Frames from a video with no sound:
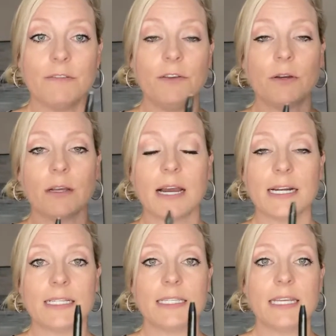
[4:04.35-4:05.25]
If you can
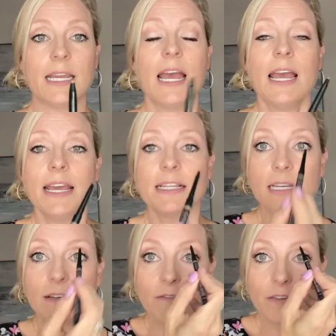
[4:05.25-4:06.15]
kind of see, it's
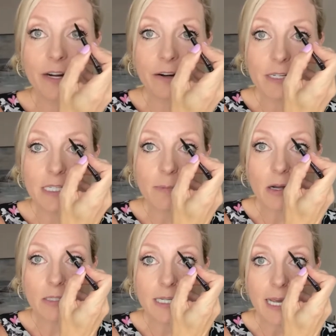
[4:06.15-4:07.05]
a very
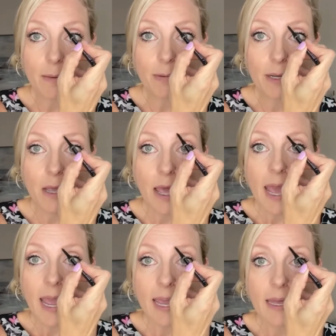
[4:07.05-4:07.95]
small tip
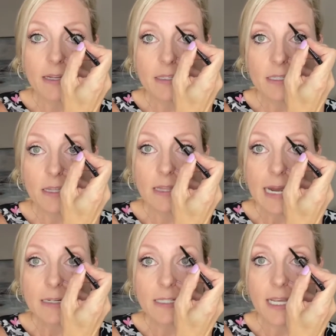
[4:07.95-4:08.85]
and
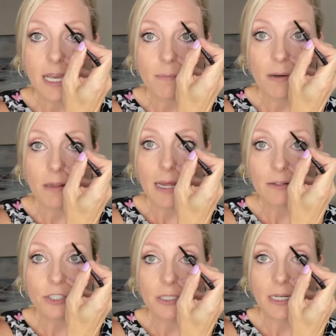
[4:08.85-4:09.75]
that tip
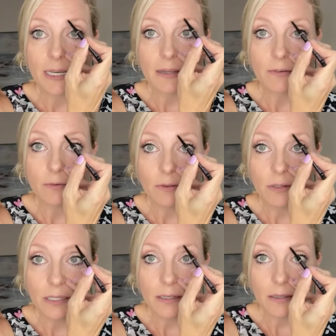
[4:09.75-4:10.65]
allows you to get
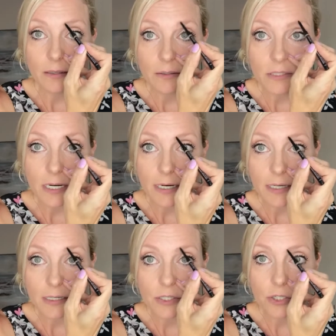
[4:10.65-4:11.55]
little
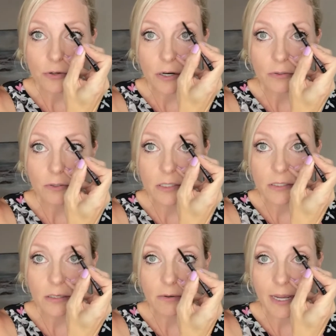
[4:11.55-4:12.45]
tiny
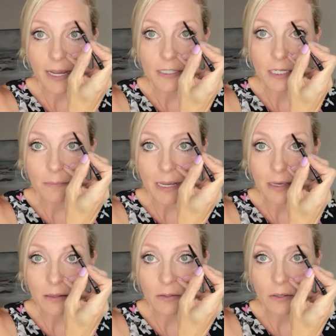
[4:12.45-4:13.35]
strokes, okay, to make
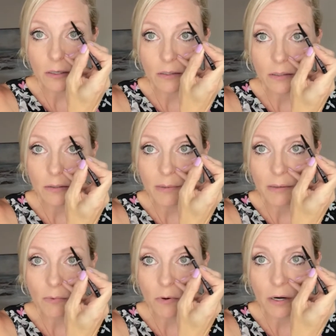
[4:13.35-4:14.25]
it look a little
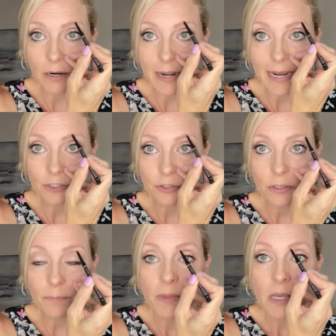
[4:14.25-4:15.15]
bit more
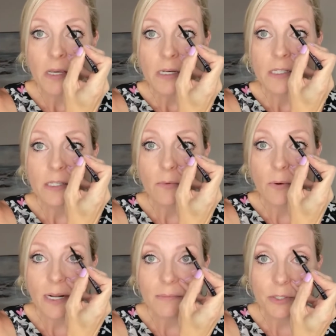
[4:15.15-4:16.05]
natural. So
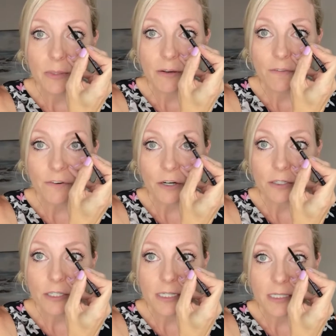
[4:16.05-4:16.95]
what I'm doing
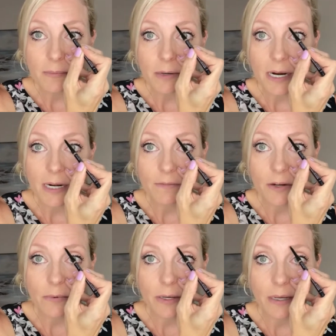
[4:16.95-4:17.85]
first is I'm kind of
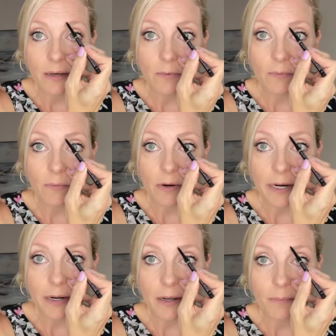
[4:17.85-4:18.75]
going
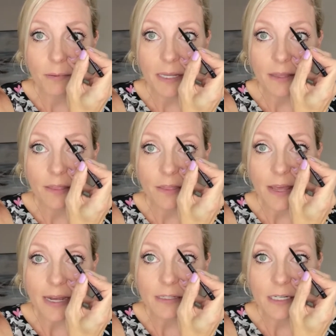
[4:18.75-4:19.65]
right up like
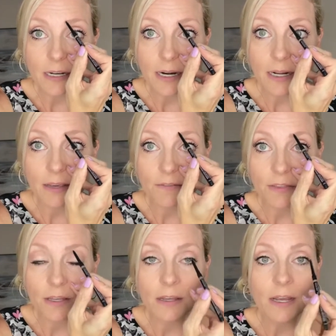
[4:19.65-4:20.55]
that to kind of give
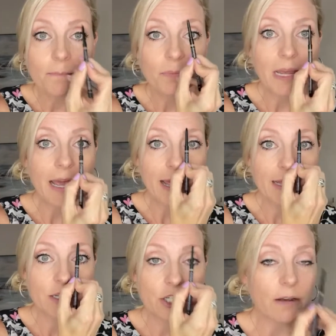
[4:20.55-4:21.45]
the, the
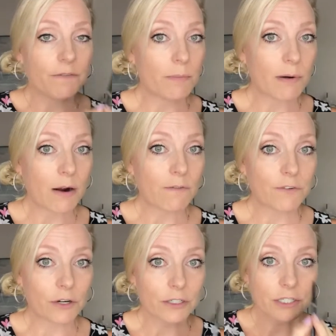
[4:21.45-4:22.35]
edge of the brow
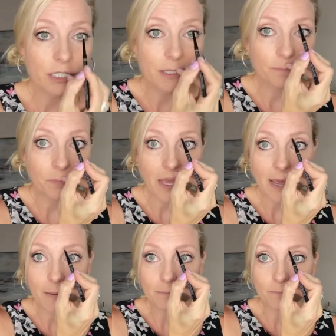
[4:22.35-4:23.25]
first,
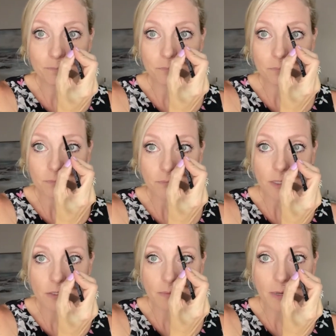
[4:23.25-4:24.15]
okay?
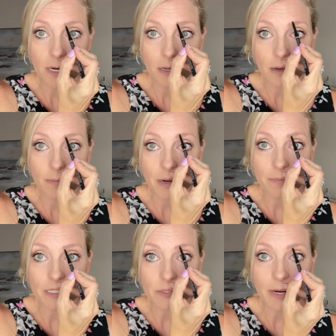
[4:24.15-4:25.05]
So I'm kind of coming up
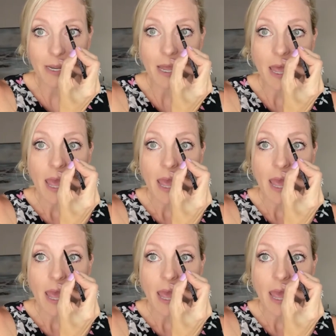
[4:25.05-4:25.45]
this way.